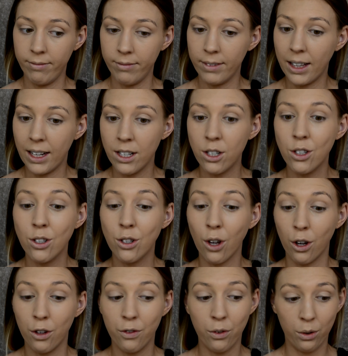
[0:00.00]
That is
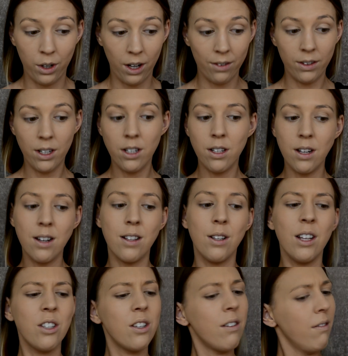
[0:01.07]
so full coverage, and it's
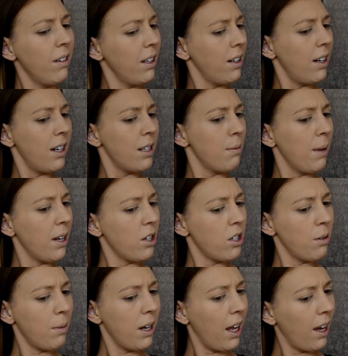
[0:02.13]
actually a really nice match
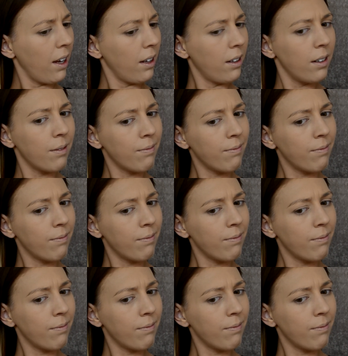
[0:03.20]
to my neck.